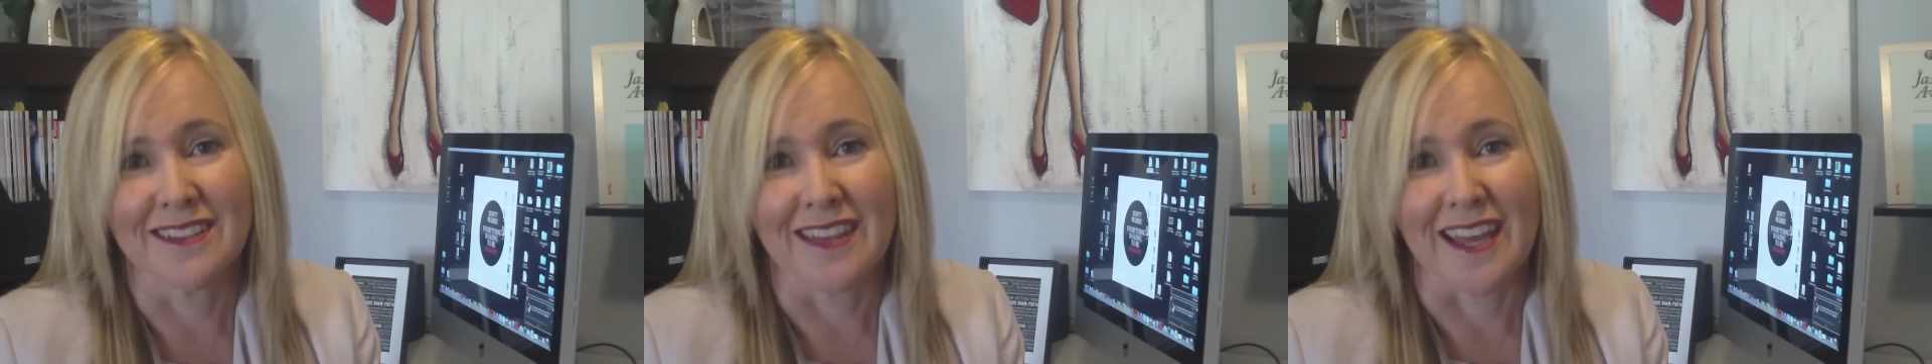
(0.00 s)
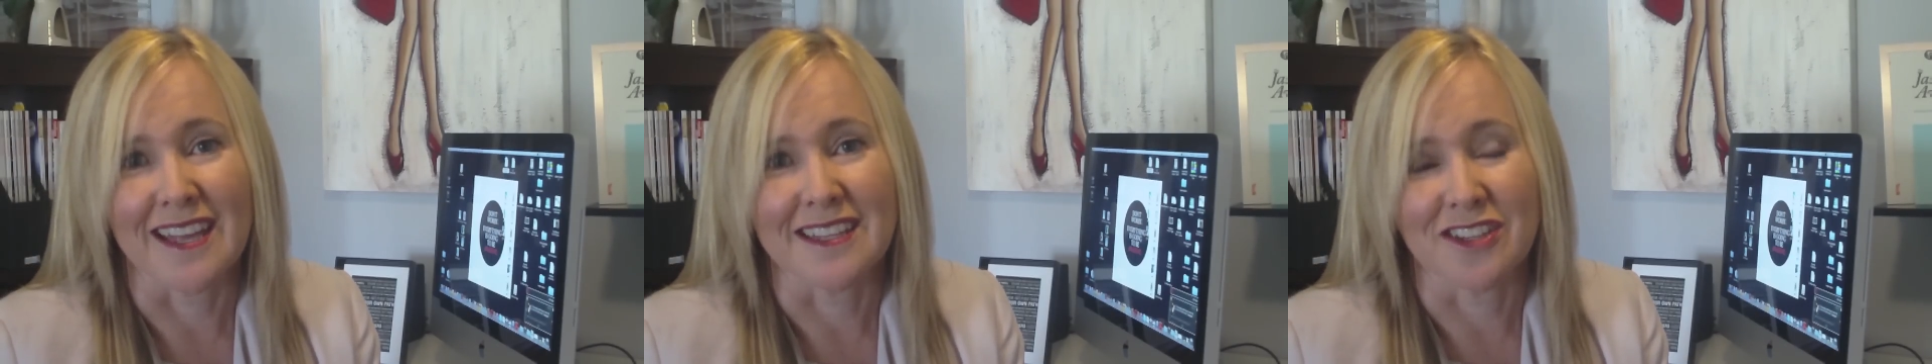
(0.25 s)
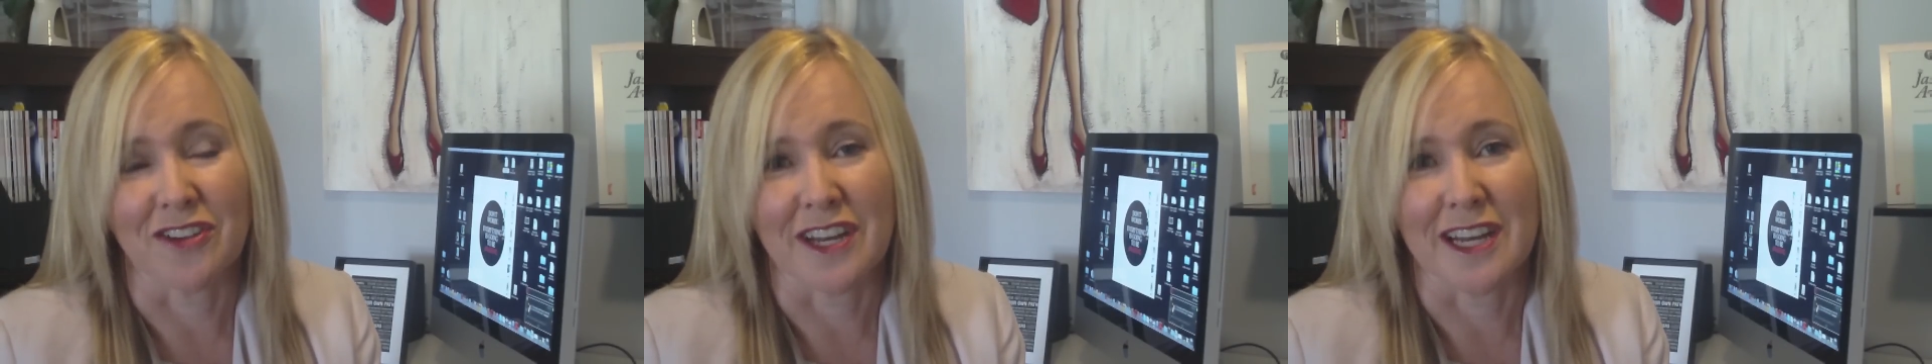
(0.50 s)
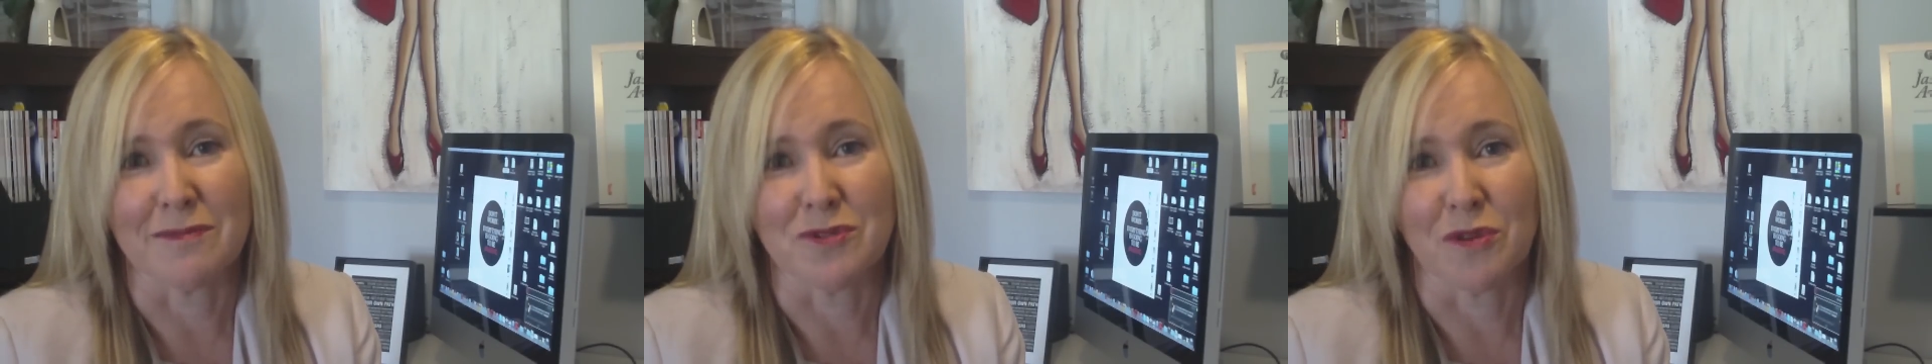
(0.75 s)
the heat's not
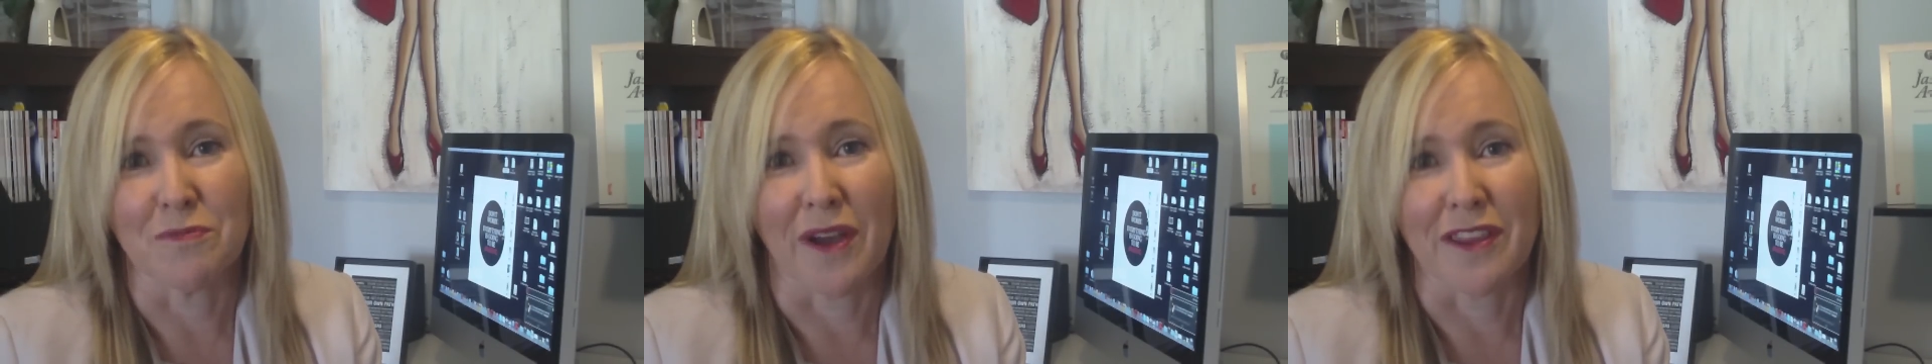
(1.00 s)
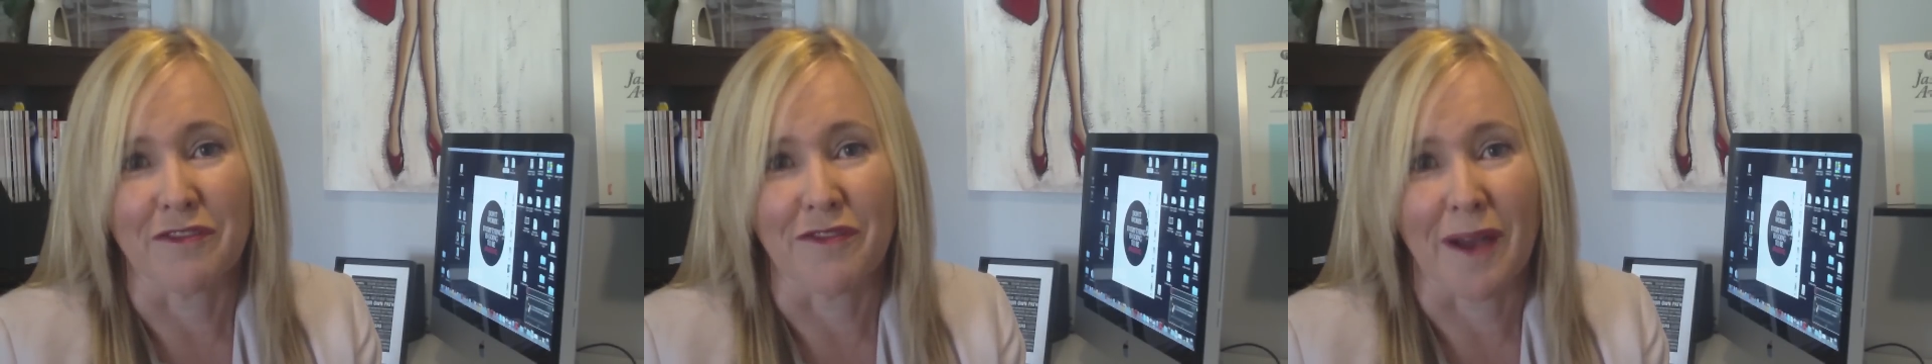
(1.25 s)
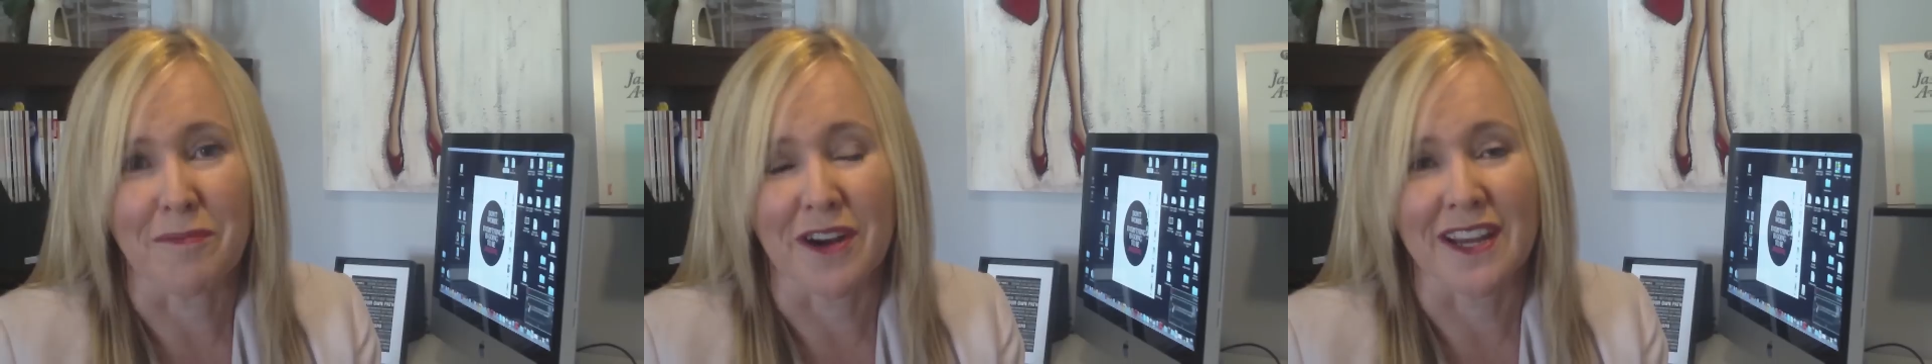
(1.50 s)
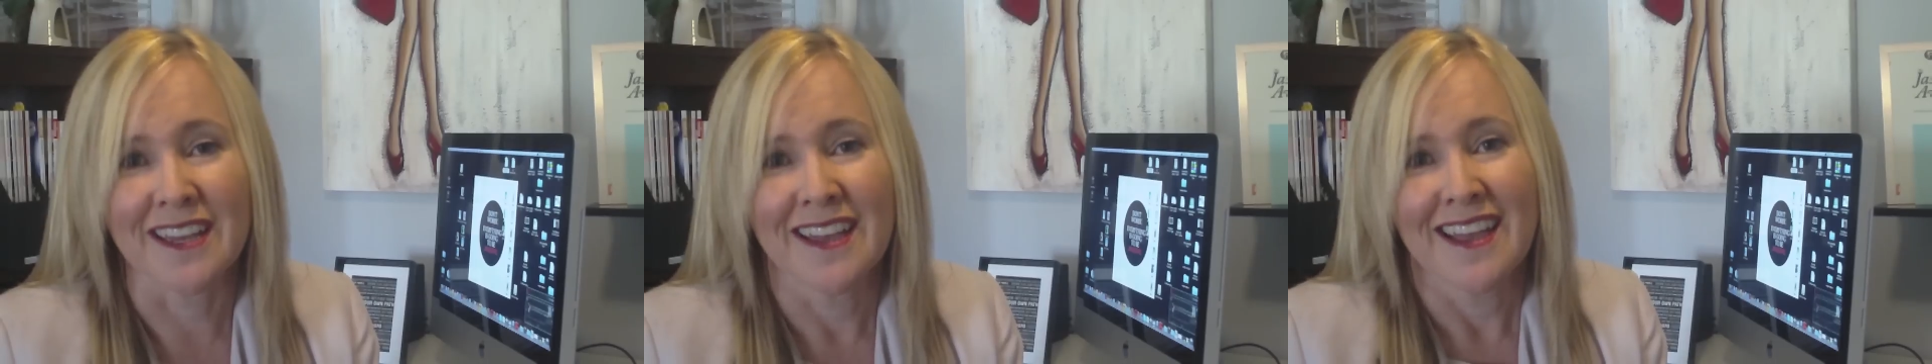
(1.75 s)
getting absorbed by the
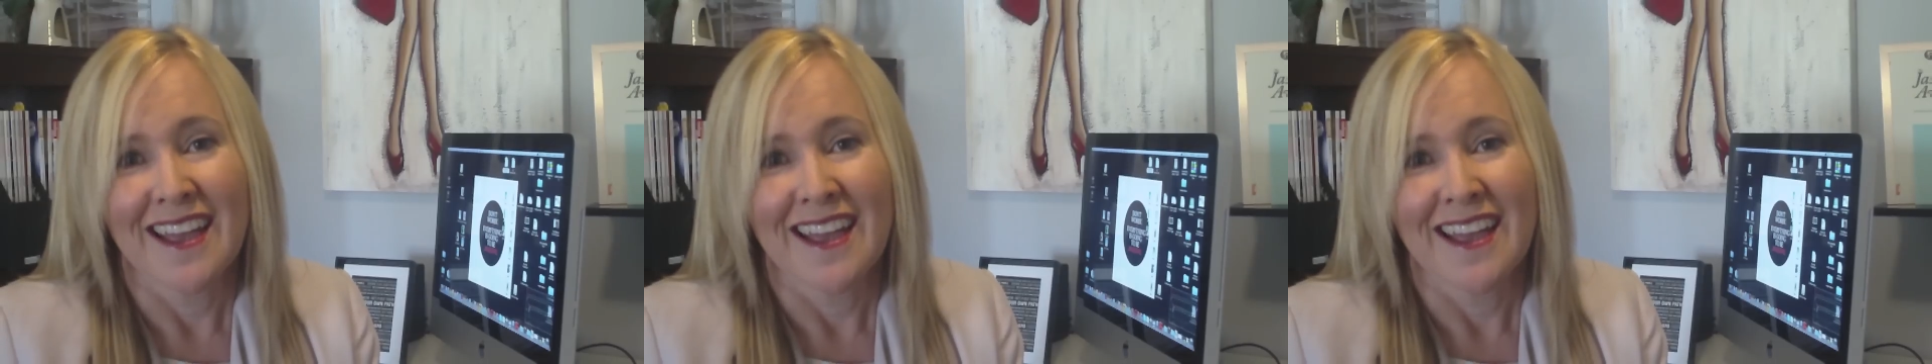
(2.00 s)
fabric.